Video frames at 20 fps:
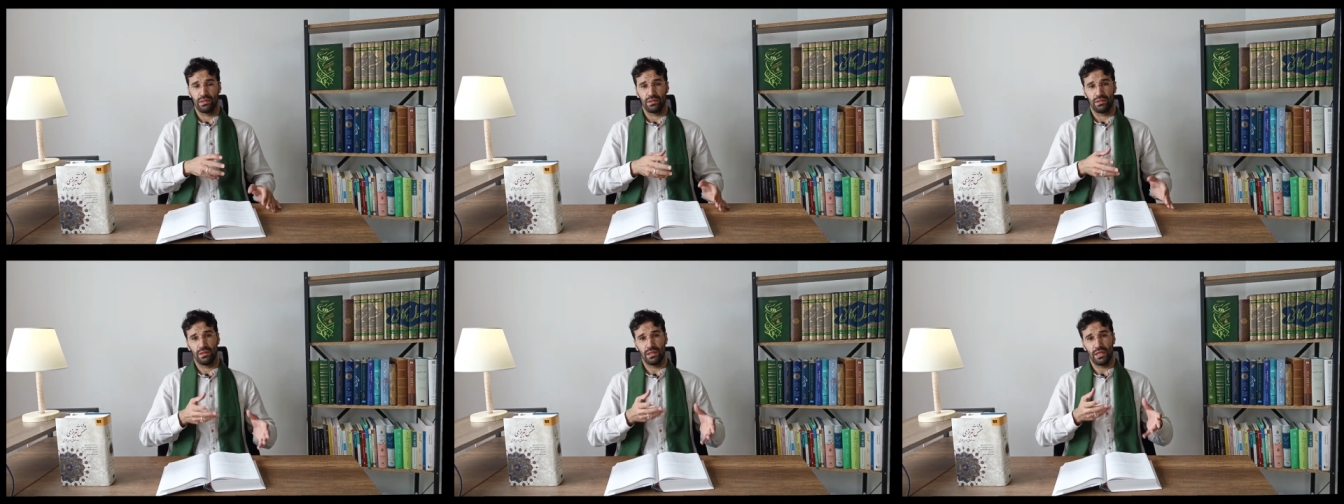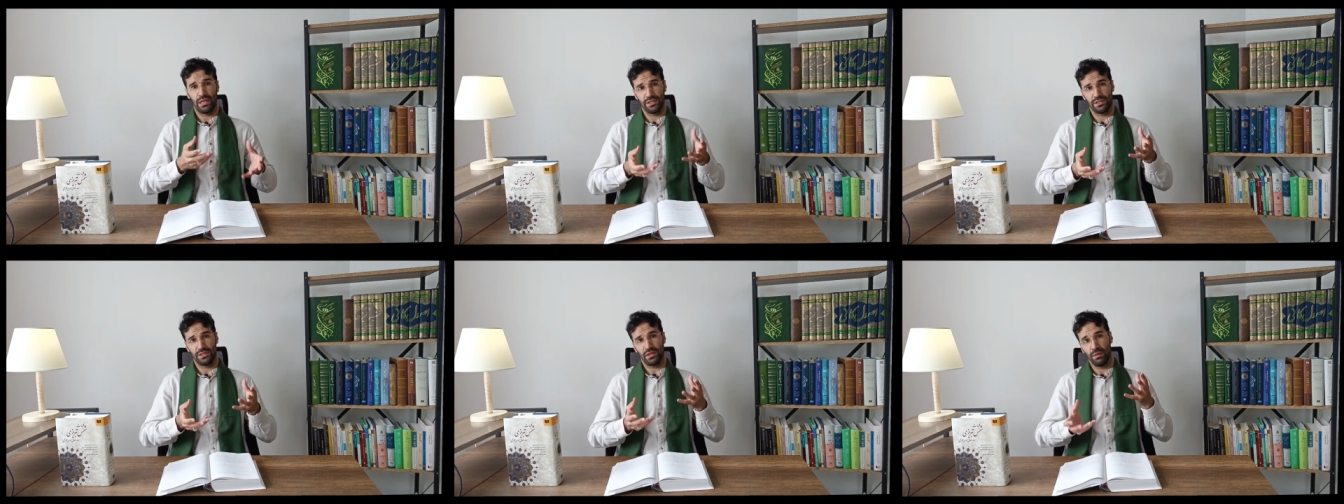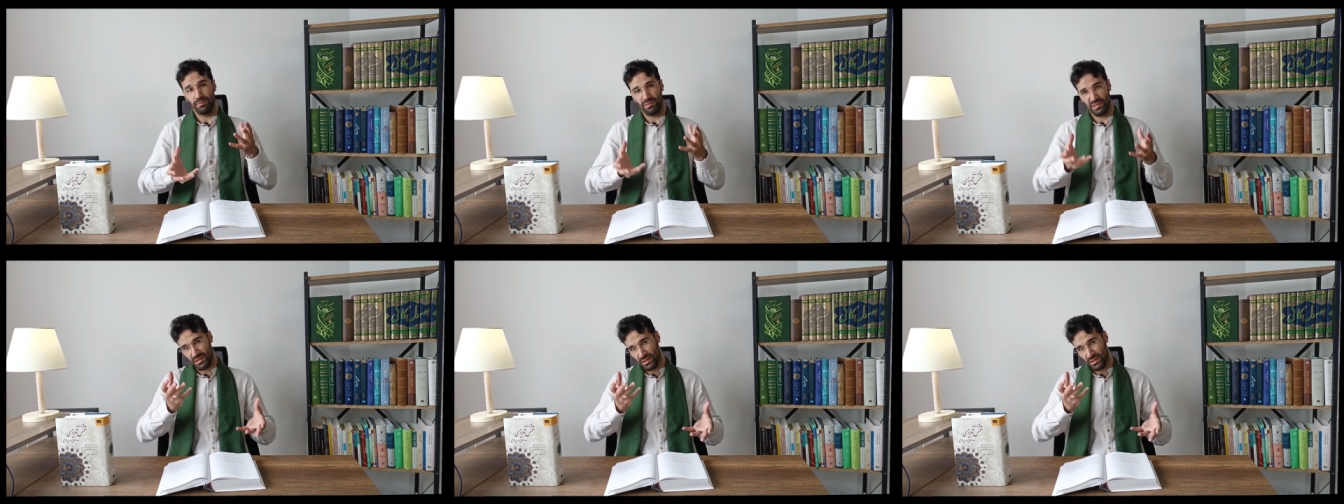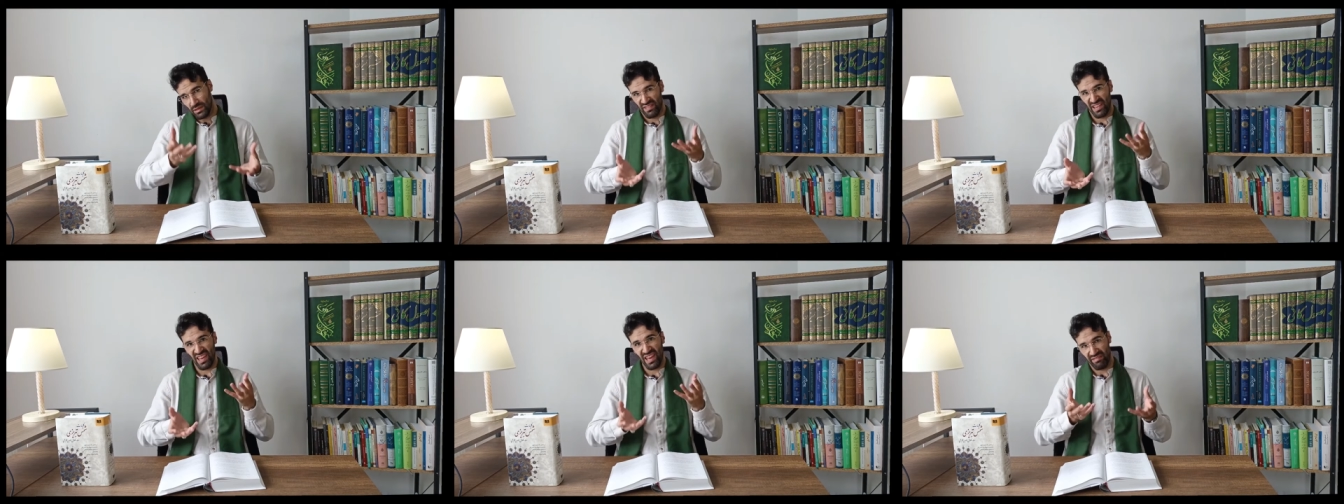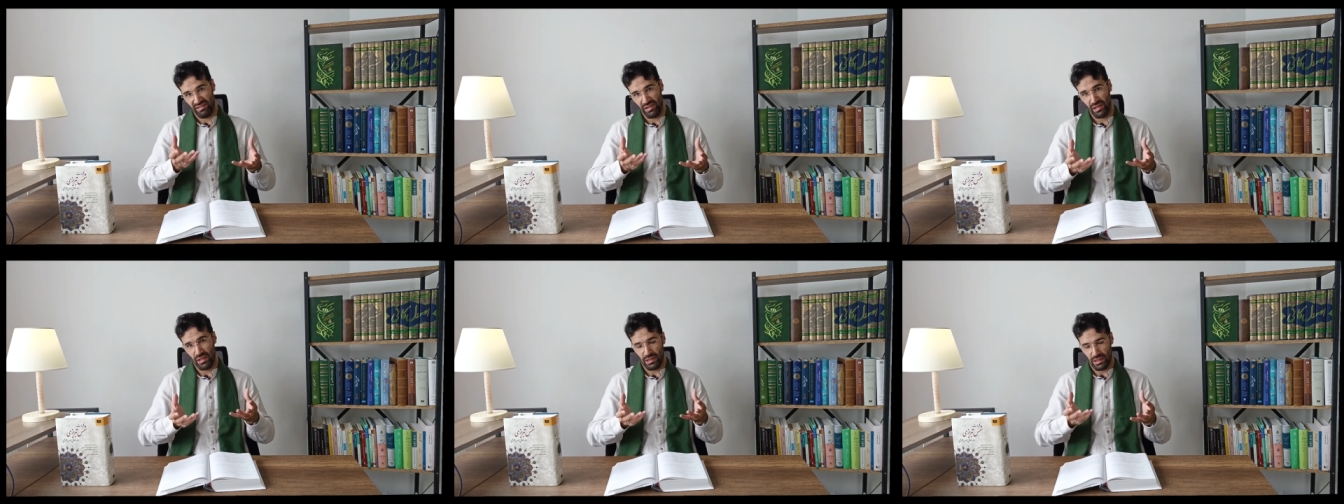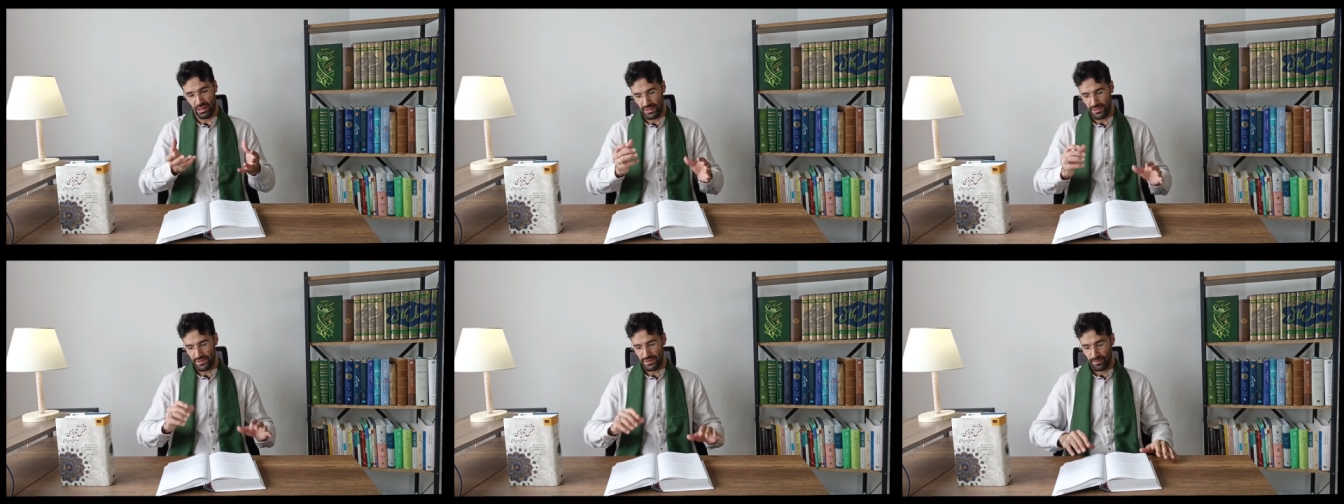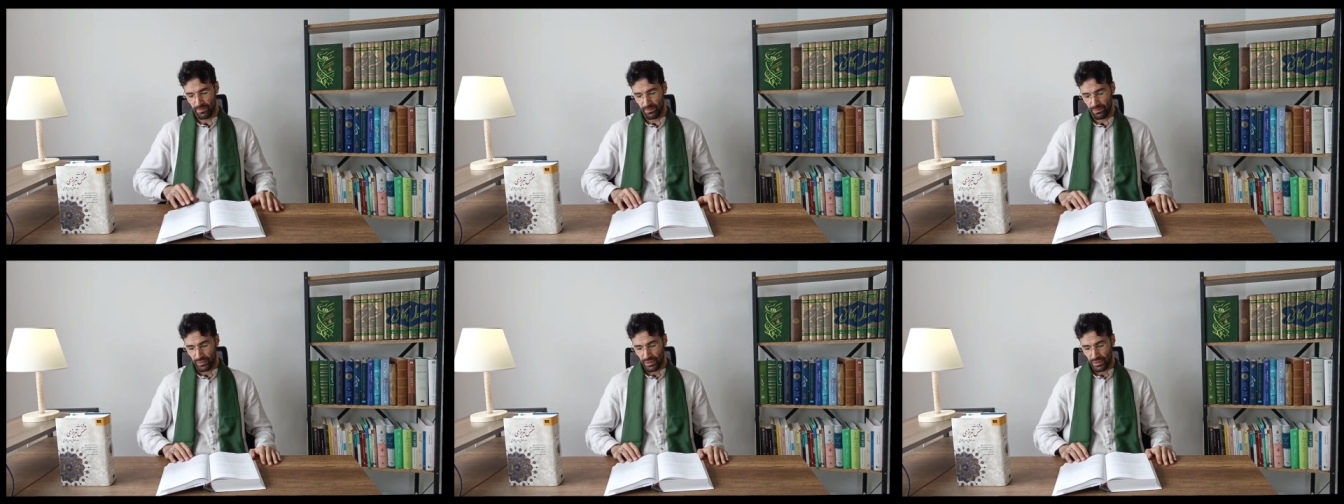Light opposite of heavy light.
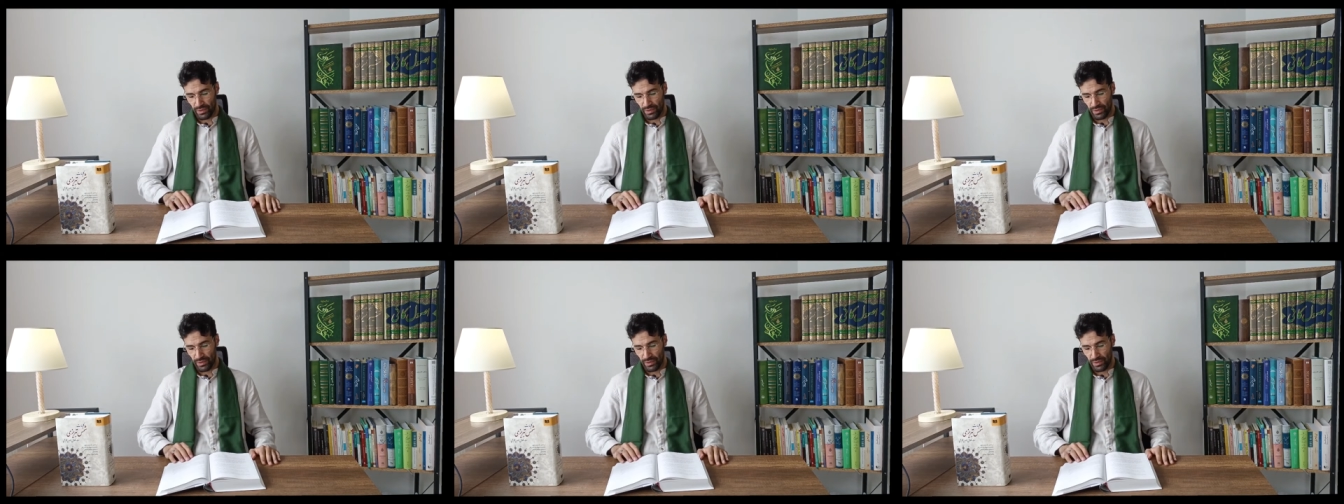